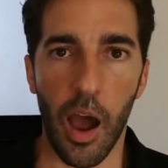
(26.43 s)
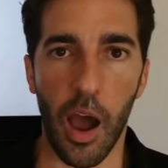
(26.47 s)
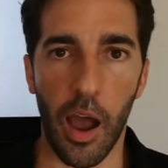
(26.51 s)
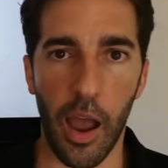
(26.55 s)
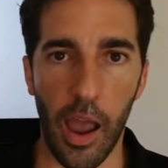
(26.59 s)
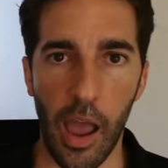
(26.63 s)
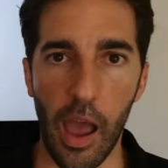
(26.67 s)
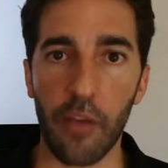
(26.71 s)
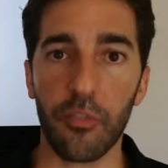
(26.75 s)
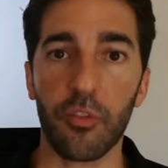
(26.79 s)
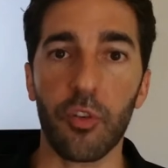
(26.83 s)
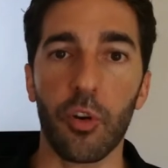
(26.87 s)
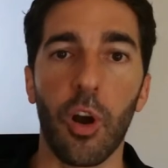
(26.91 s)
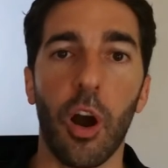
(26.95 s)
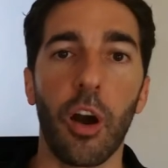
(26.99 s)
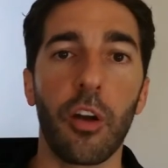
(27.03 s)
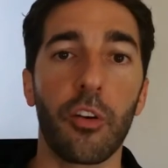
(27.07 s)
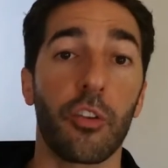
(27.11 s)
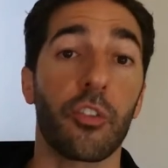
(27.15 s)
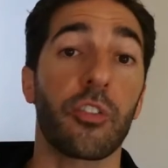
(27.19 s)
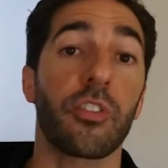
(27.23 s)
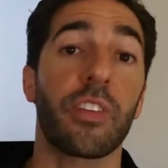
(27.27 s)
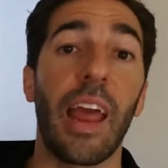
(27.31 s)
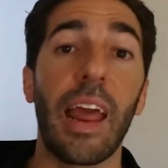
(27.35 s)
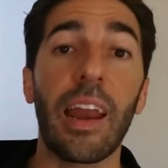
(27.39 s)
After
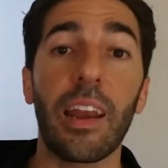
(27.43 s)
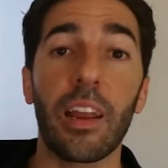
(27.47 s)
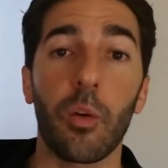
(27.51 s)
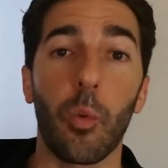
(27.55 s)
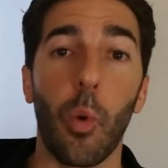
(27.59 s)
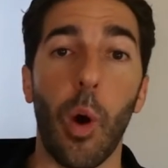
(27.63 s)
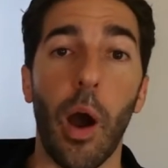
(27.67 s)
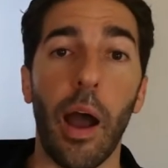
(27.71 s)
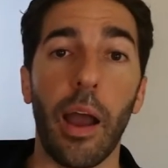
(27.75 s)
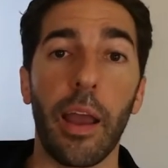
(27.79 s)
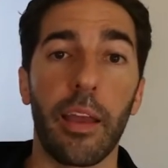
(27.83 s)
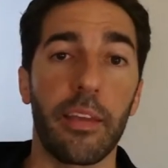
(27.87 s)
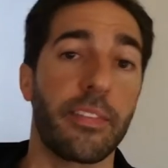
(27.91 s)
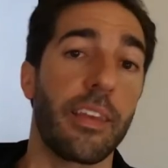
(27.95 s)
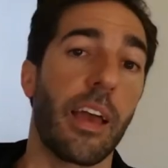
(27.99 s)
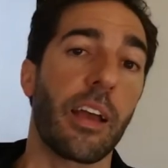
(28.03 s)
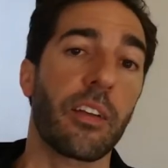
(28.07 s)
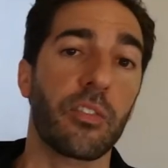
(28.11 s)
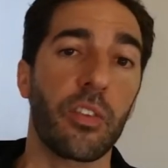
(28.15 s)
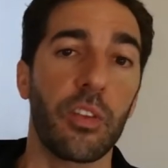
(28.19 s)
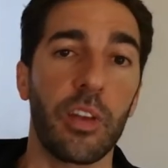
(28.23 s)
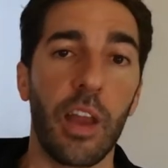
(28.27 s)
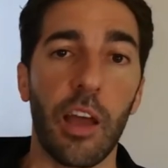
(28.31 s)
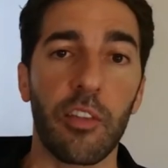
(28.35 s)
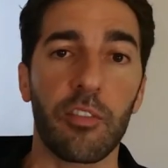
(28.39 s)
understanding why, it's
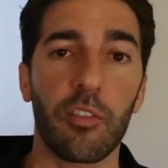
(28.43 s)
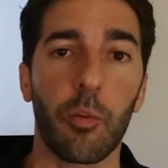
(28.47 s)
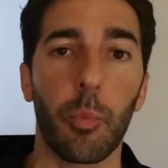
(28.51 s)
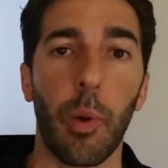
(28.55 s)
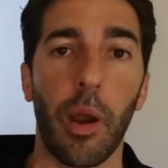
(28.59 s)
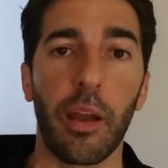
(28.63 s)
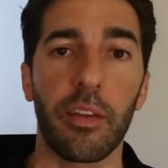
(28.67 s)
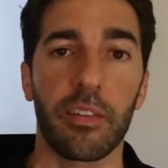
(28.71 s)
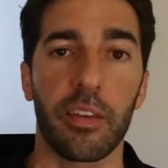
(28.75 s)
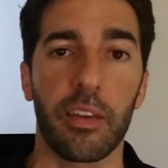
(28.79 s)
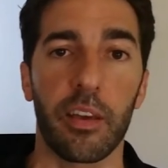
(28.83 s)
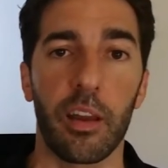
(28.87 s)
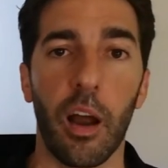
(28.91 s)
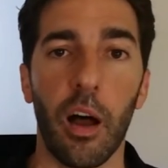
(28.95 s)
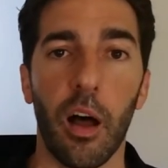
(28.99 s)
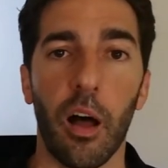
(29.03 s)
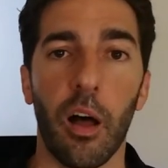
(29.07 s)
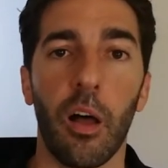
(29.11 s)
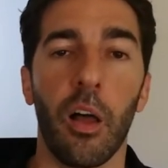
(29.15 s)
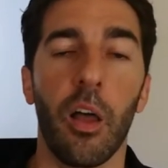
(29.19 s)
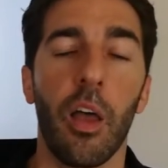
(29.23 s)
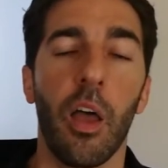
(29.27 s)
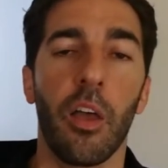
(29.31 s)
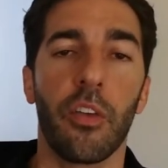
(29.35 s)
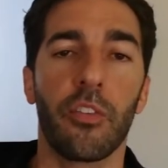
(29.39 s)
actually not surprising at
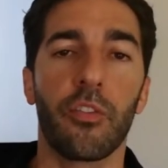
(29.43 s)
all.